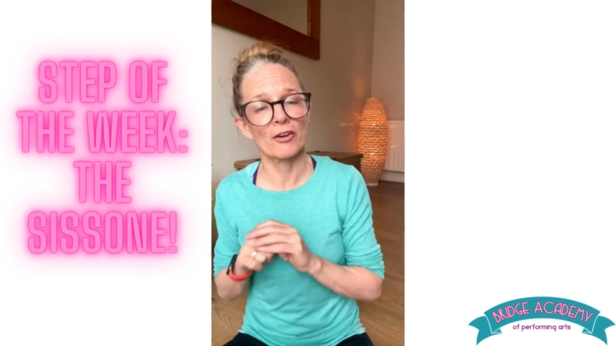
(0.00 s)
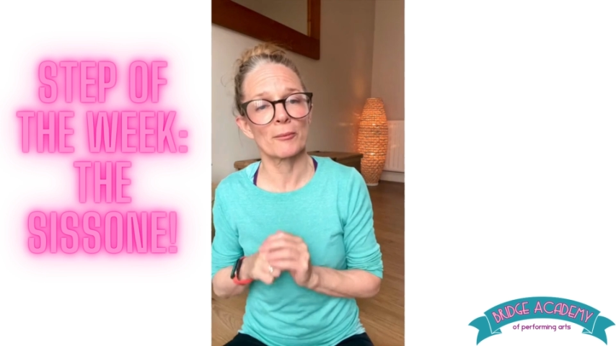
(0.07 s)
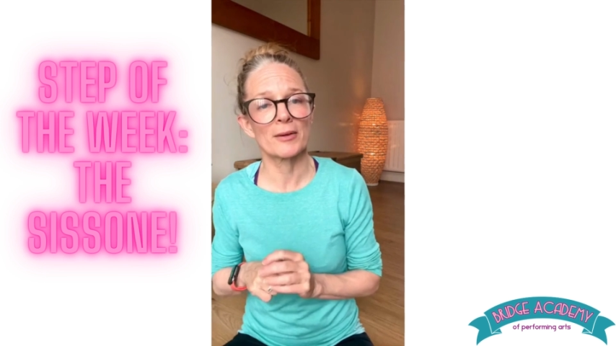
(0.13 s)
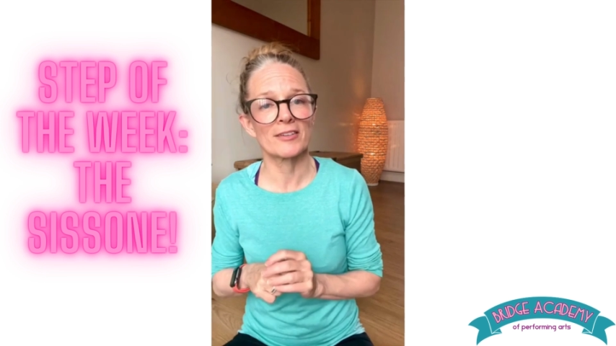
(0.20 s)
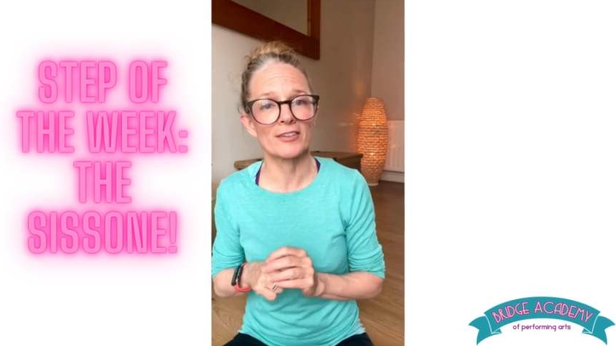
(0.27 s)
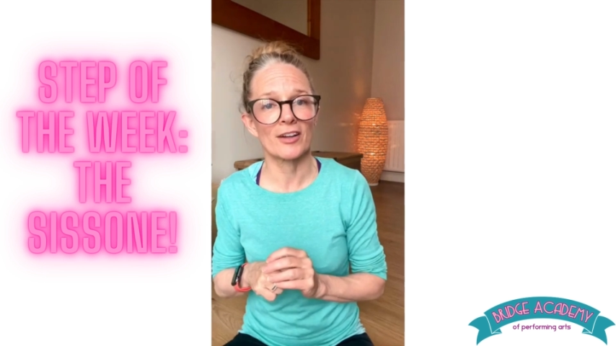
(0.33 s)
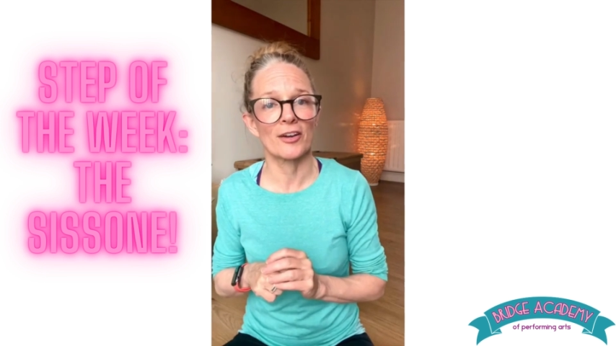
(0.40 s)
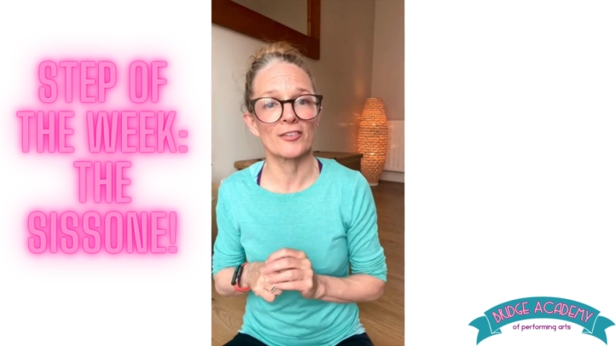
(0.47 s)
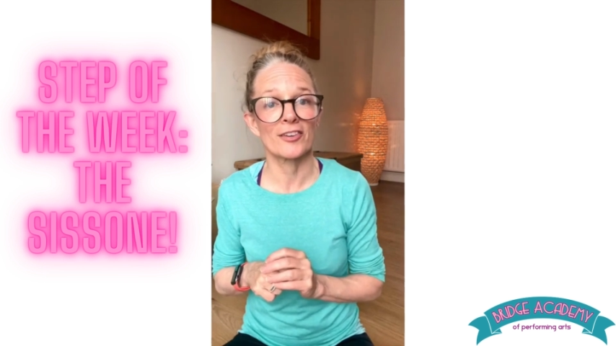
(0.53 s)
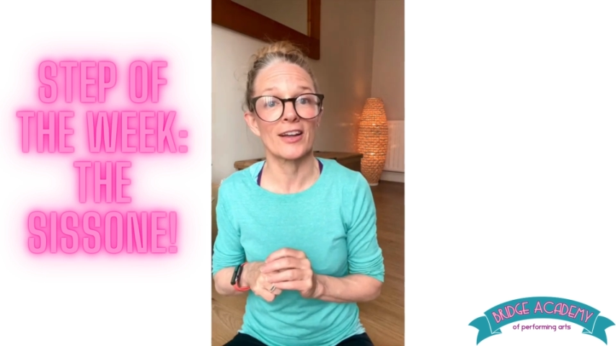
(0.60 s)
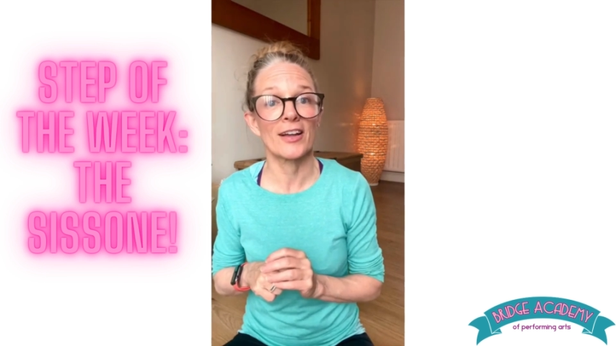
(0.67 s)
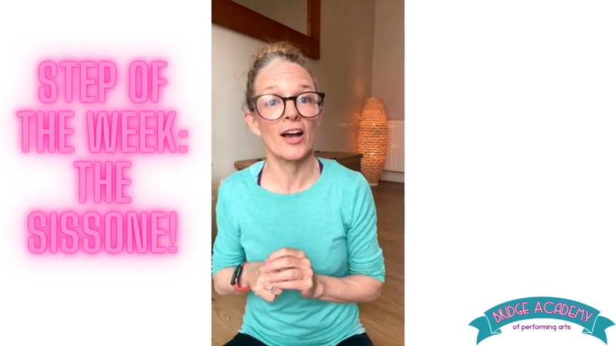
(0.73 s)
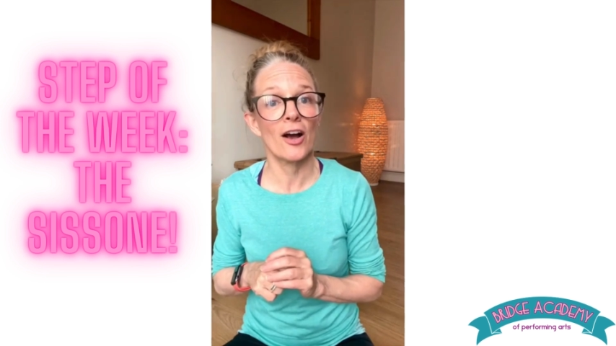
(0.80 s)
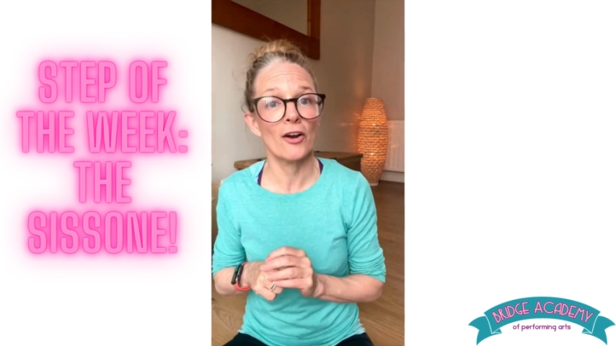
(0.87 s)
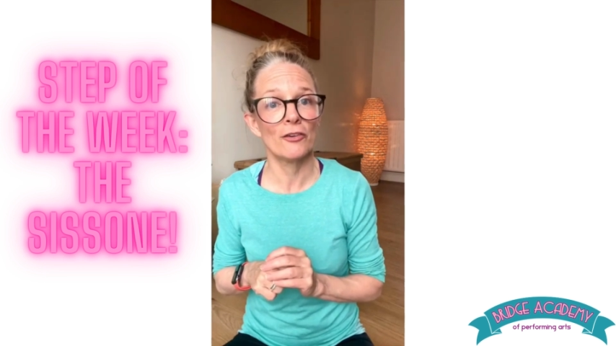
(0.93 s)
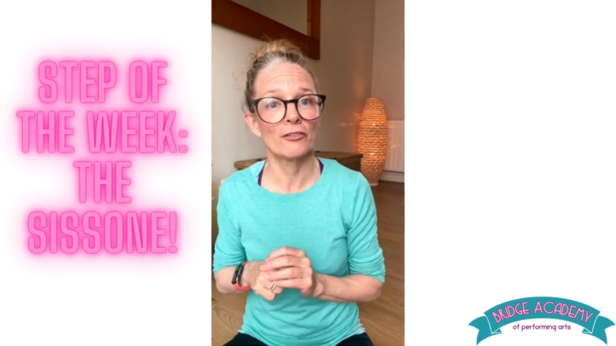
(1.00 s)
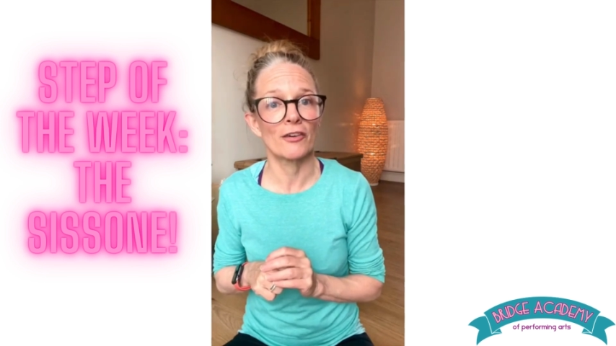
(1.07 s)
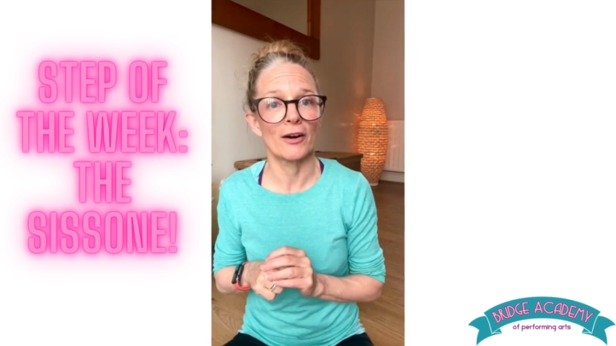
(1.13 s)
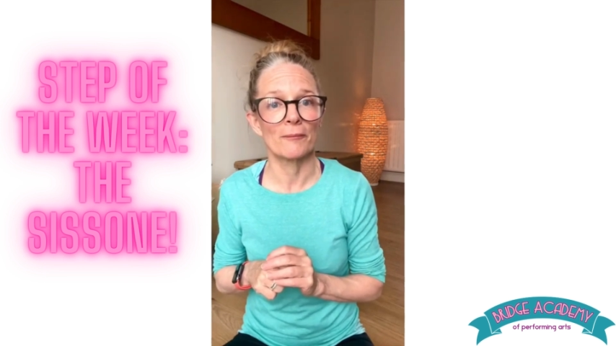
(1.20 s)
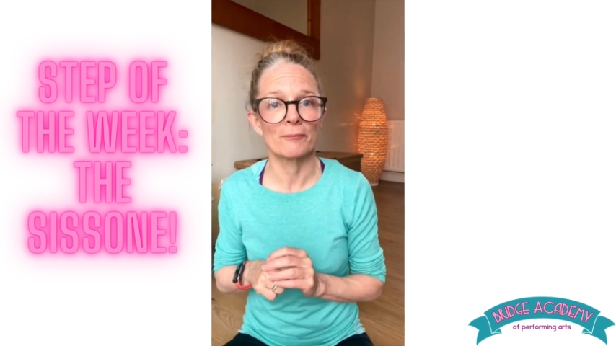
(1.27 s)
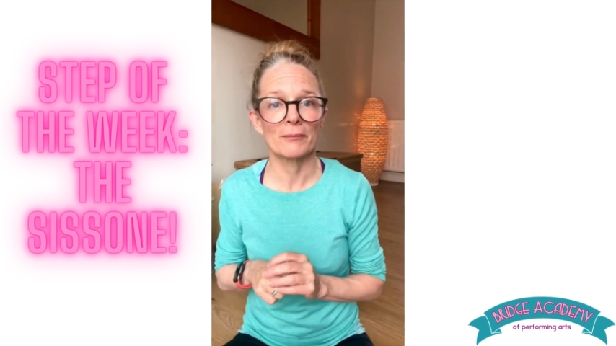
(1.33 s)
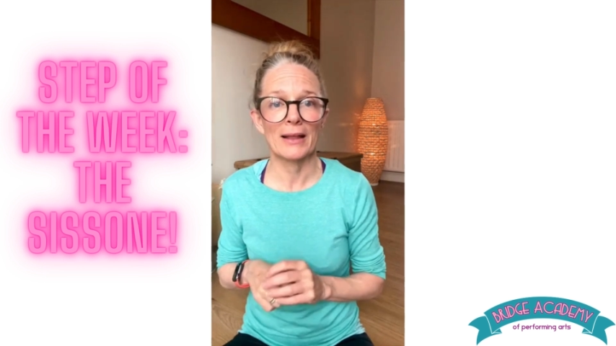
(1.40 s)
ferme de côté, over.